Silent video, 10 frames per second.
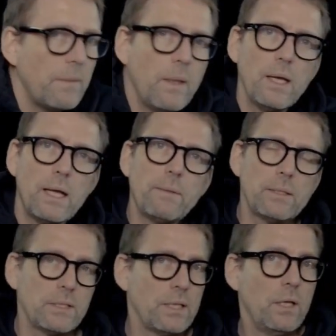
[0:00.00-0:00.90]
I haven't
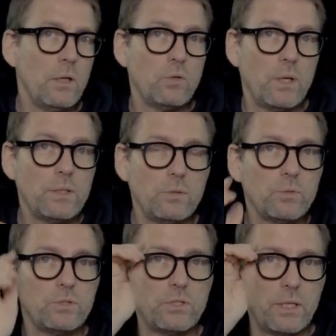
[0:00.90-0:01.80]
set our grinder
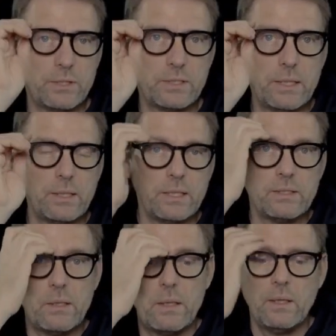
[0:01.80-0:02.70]
precisely yet.